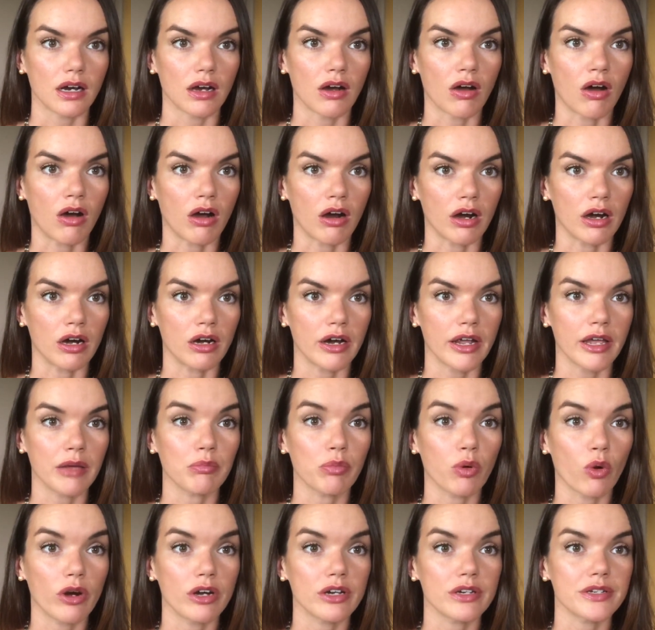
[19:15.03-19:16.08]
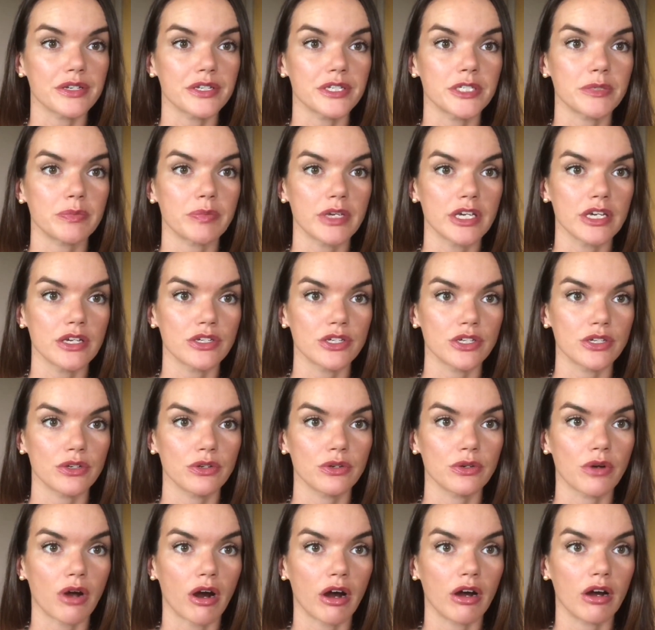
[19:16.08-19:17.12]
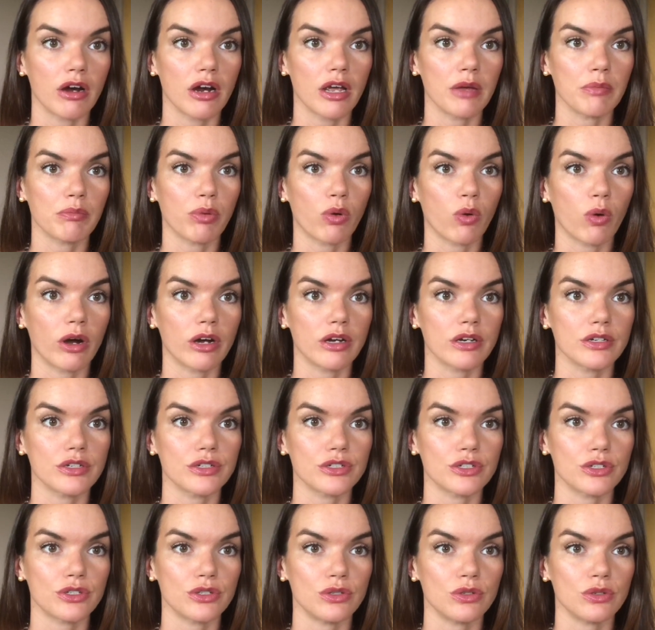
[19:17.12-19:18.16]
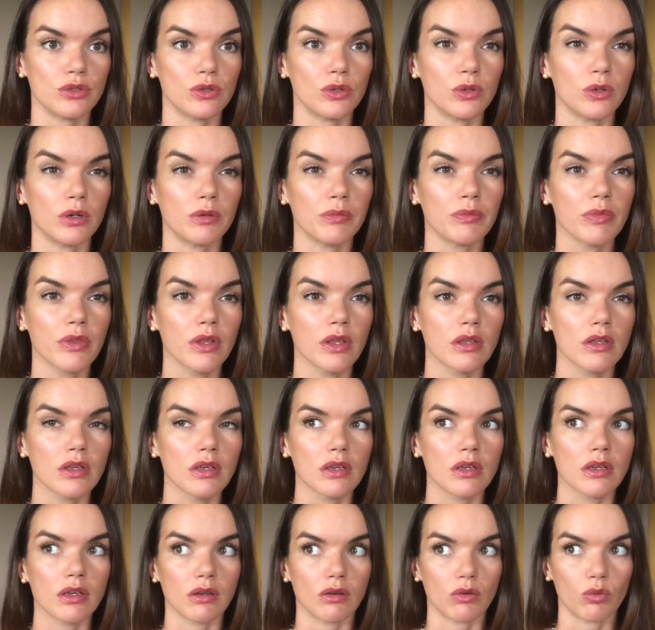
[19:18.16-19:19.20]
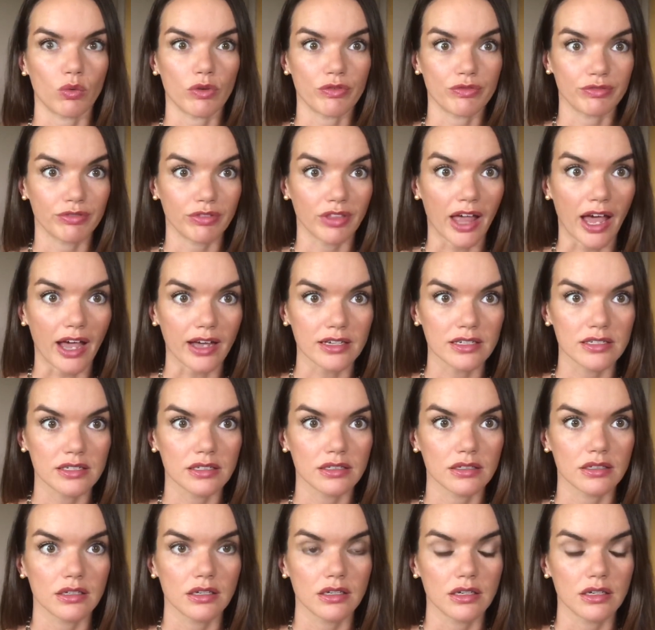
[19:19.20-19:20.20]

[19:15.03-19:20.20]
are important to speak to, are important to reflect.